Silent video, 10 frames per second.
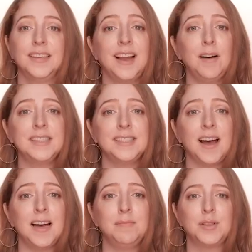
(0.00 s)
Now it's
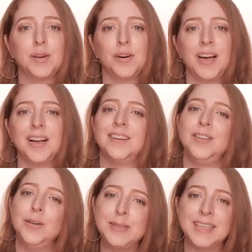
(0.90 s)
time to create a
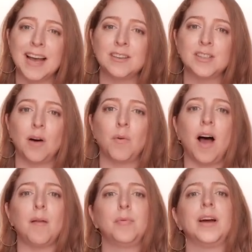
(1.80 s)
new sketch that will
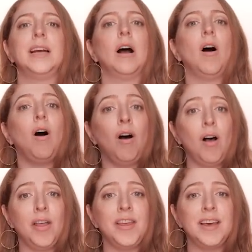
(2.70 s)
operate
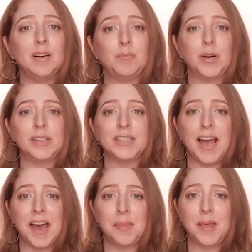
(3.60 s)
all the inputs
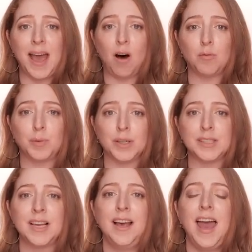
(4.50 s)
and the
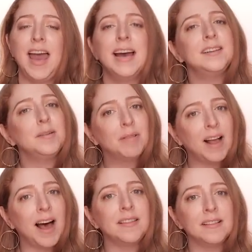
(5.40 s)
outputs and
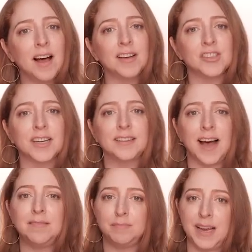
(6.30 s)
apply the logic
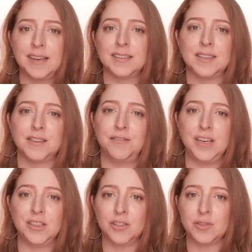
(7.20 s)
that makes the
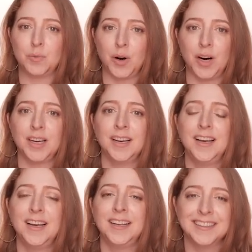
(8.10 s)
features work.
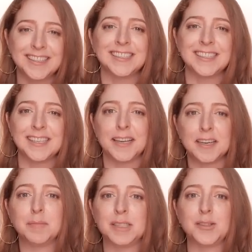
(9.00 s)
This is a
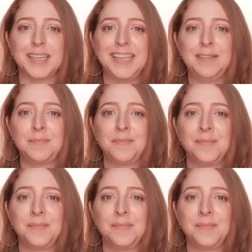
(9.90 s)
little bit tricky.